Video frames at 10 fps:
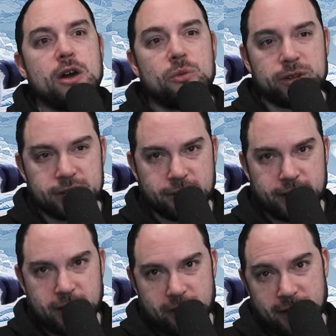Released a
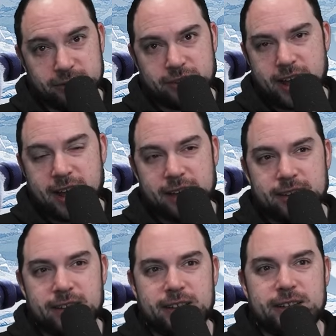video yesterday,
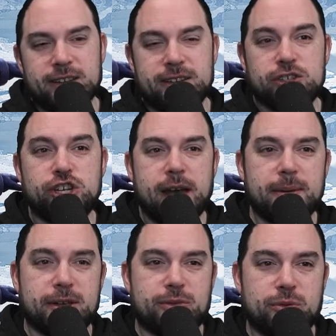
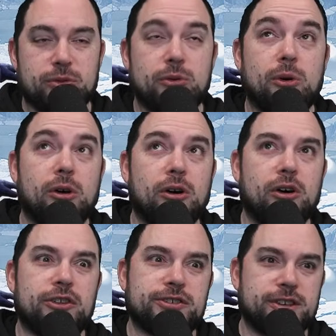jamming through
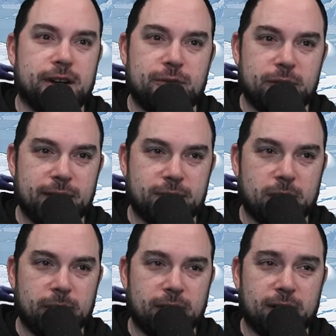all the stuff we have
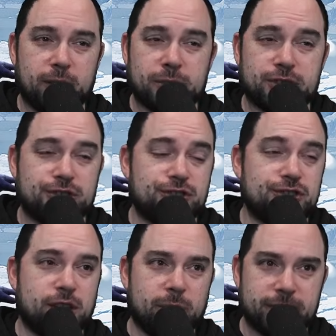going on, which is
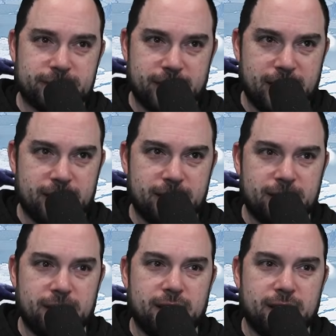so insane.